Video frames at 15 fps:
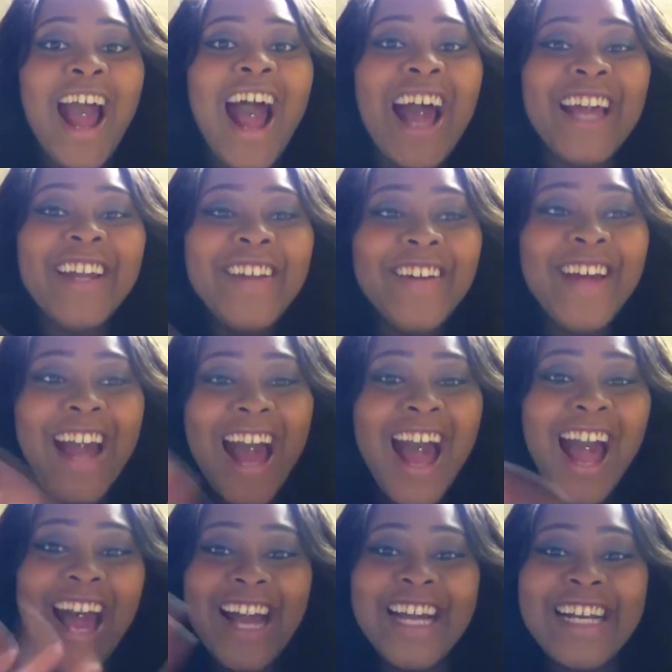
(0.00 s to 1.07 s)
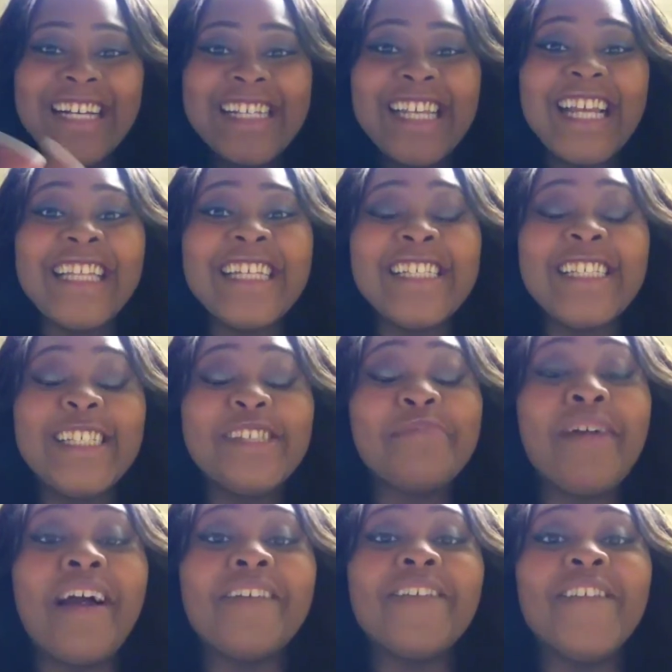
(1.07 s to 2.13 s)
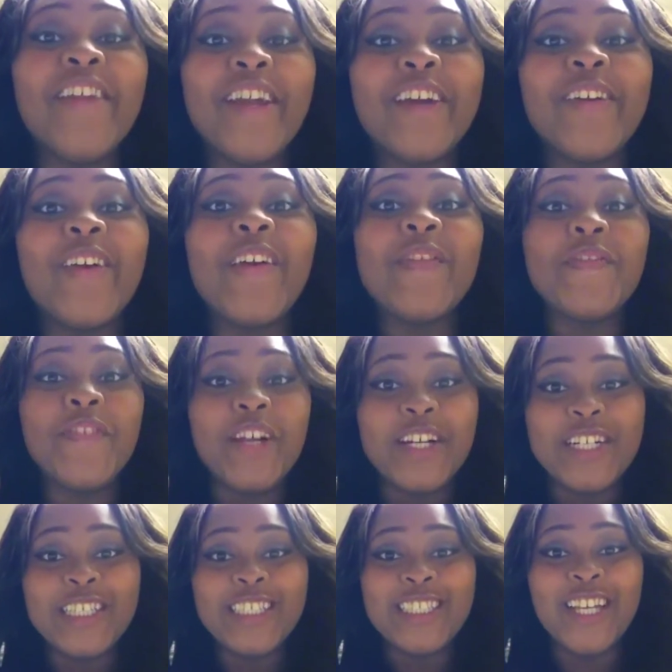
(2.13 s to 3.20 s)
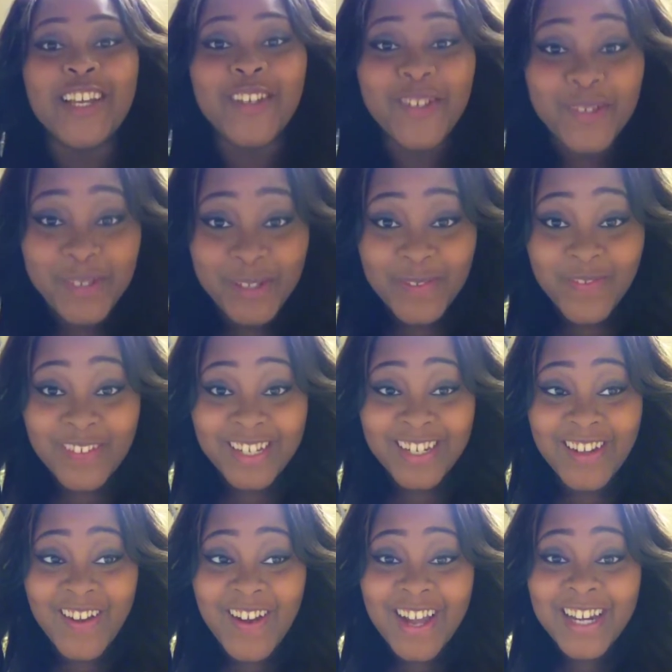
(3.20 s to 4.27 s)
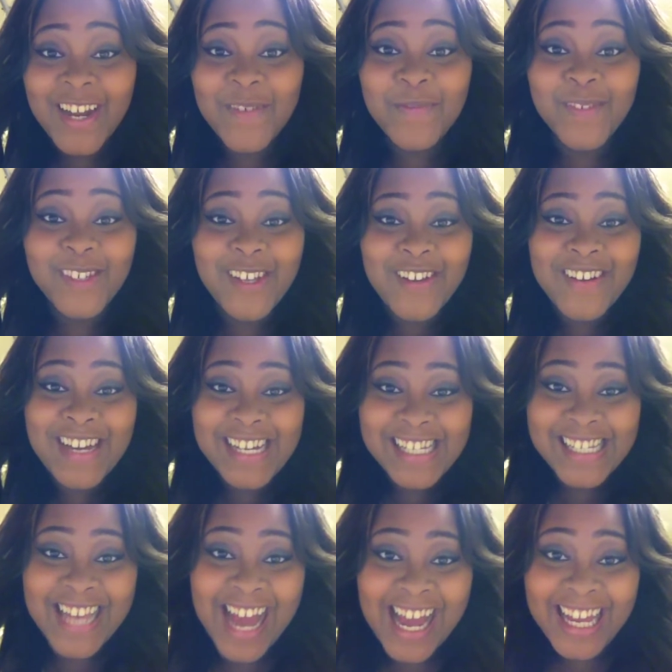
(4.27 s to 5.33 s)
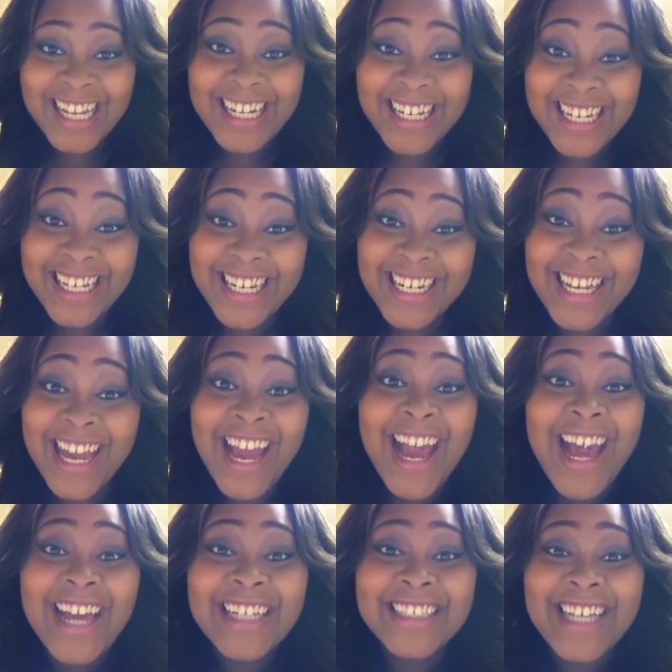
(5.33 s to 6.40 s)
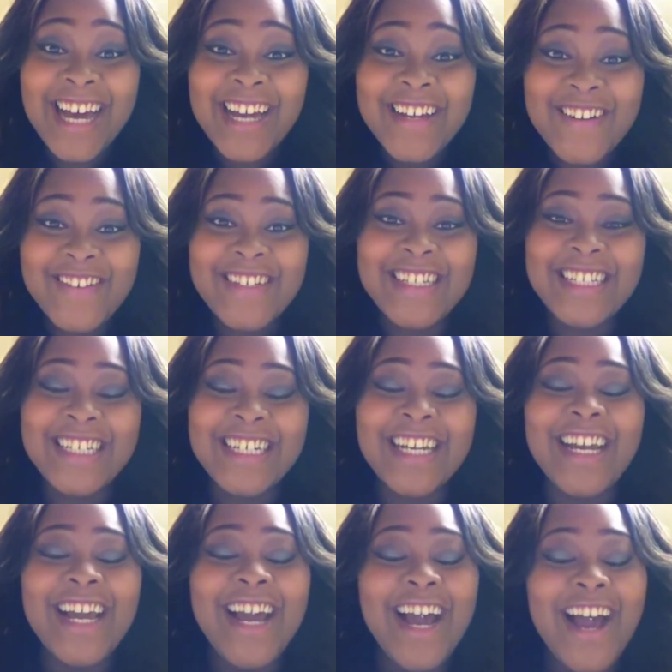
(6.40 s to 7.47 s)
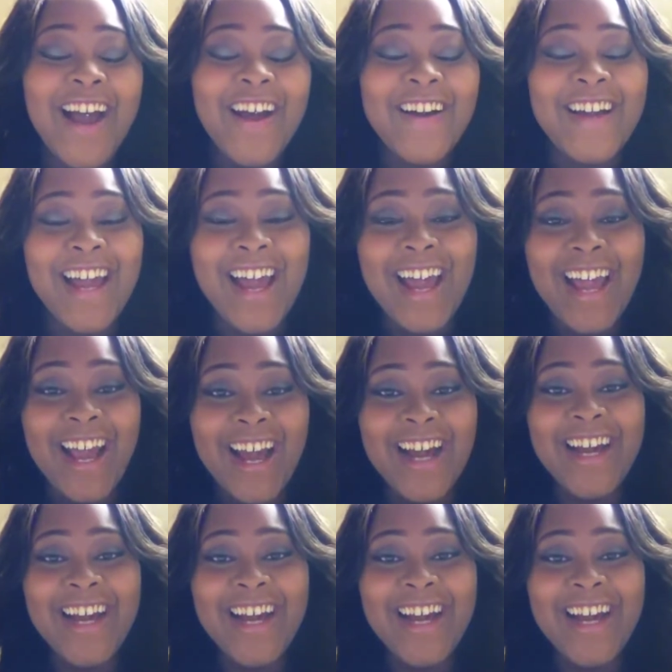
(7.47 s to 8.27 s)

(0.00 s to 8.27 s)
Hi you guys! This is my very first YouTube video and I'm so excited. Like really. Okay.